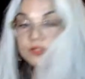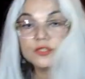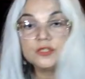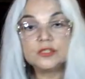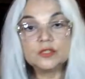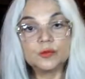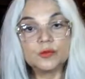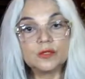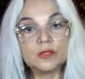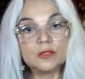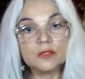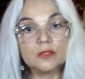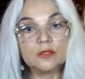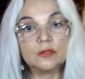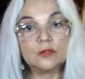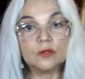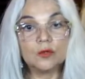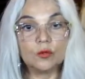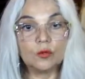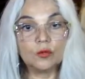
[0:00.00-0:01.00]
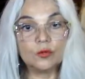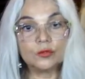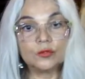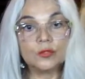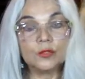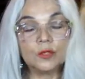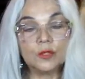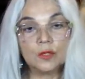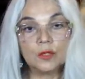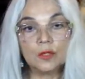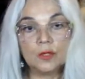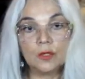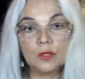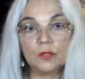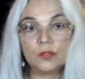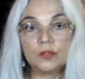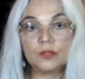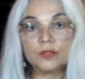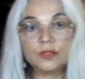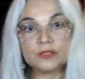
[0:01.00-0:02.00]
jeans with a little gold
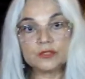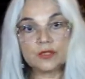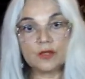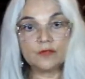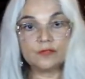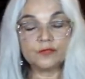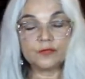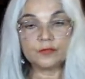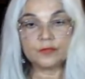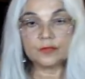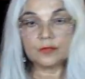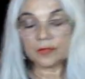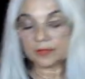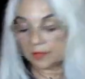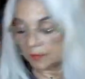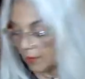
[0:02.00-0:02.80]
lyrics off, like